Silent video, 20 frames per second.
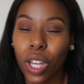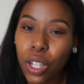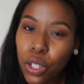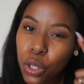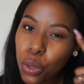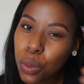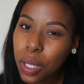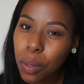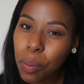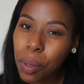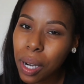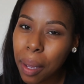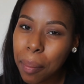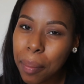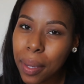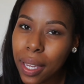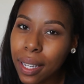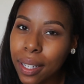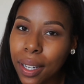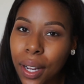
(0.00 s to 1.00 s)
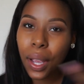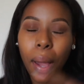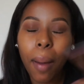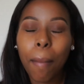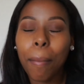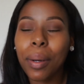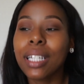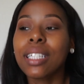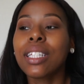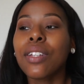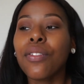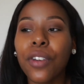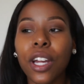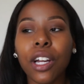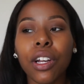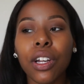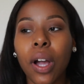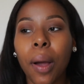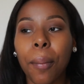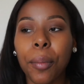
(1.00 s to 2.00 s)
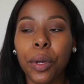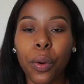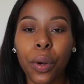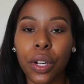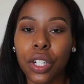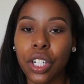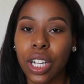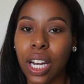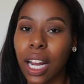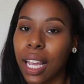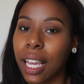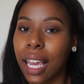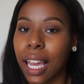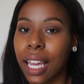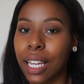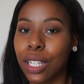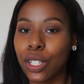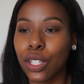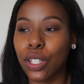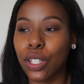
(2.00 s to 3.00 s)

You see what I mean? But it's a very common question I get,